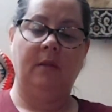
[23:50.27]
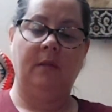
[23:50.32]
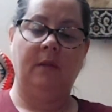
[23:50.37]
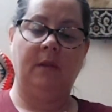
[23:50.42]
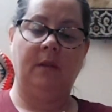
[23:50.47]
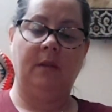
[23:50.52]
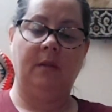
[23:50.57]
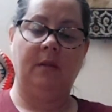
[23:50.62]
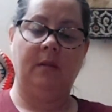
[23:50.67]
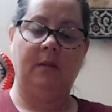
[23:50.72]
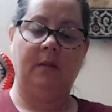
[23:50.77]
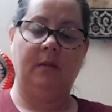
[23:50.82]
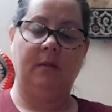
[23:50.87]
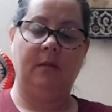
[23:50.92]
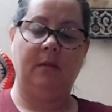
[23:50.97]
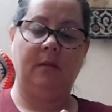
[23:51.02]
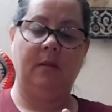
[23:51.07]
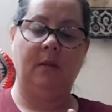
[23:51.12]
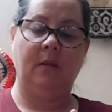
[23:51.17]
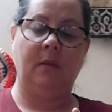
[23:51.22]
there's
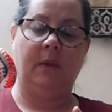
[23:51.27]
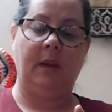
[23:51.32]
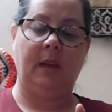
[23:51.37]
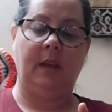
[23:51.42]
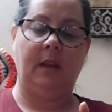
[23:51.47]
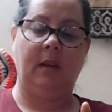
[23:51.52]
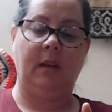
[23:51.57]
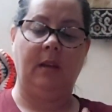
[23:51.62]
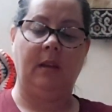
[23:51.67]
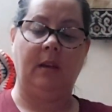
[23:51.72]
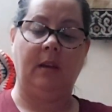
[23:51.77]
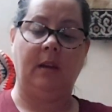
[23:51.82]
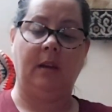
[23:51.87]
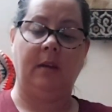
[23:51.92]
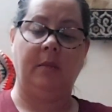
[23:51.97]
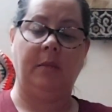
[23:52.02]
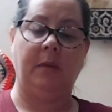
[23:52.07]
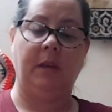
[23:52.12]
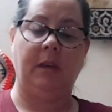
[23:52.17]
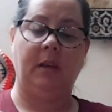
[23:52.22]
just no way anything
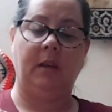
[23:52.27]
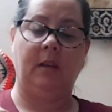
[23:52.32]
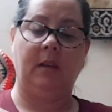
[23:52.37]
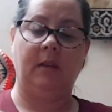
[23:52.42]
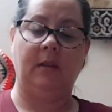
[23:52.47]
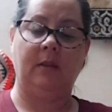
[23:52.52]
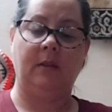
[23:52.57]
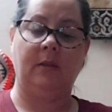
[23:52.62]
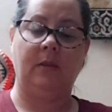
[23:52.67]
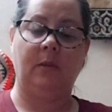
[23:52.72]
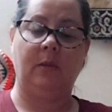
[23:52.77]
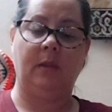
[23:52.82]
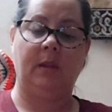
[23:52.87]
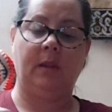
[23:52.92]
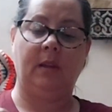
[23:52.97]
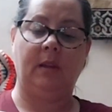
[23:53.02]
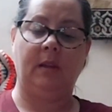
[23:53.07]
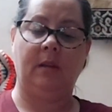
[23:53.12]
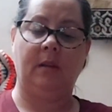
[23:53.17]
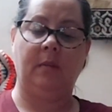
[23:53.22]
I make is going
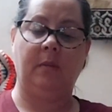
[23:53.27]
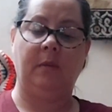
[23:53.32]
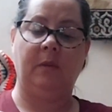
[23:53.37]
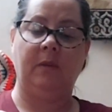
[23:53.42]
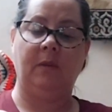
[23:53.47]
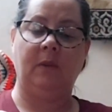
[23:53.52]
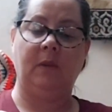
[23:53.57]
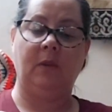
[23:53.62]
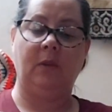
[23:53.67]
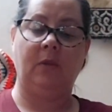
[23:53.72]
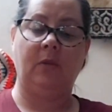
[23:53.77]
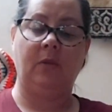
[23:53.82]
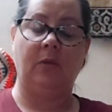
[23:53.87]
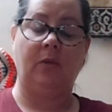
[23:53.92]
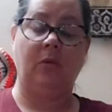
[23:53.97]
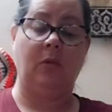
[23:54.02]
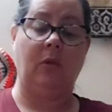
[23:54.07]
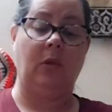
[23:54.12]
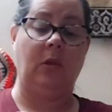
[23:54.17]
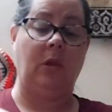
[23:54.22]
to come even
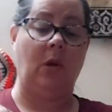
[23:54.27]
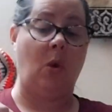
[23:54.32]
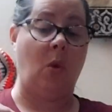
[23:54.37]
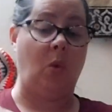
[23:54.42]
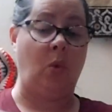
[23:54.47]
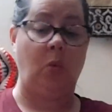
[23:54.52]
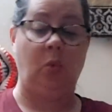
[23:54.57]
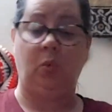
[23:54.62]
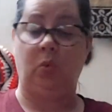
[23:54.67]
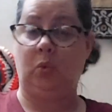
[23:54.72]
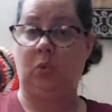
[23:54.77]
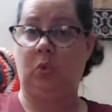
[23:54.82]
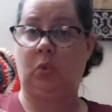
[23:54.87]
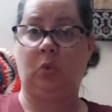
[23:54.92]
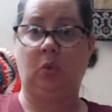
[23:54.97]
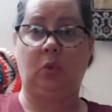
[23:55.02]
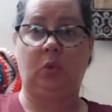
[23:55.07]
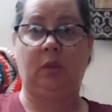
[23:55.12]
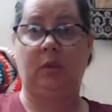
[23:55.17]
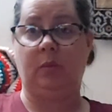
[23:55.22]
close
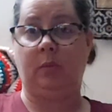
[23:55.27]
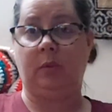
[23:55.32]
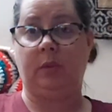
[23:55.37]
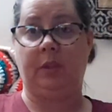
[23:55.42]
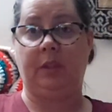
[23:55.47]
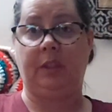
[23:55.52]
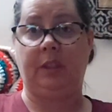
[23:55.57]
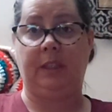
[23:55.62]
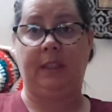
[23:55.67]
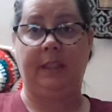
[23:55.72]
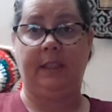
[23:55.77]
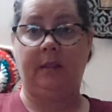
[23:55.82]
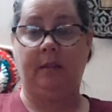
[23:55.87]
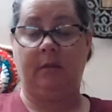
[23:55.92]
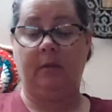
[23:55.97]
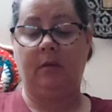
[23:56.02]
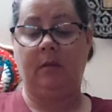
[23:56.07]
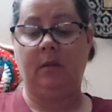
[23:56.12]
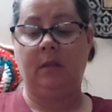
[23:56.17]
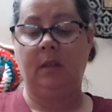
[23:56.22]
to what she did.
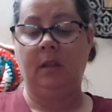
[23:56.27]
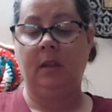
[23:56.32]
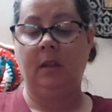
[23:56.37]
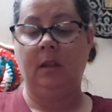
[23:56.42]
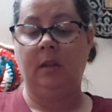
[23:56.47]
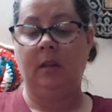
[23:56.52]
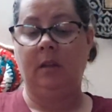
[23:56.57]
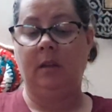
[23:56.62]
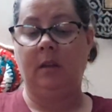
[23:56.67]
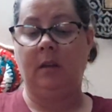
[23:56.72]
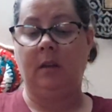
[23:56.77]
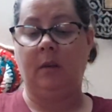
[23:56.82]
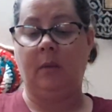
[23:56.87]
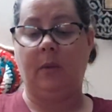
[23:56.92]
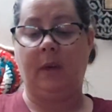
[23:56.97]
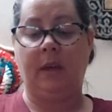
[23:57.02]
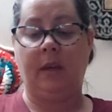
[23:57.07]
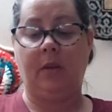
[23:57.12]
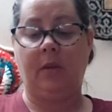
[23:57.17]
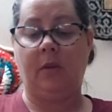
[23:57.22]
No
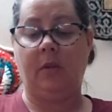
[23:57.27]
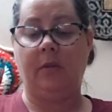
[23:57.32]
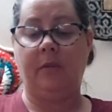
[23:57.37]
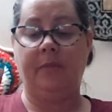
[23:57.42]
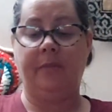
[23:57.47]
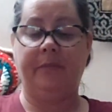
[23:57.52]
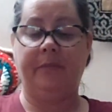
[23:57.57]
way at all.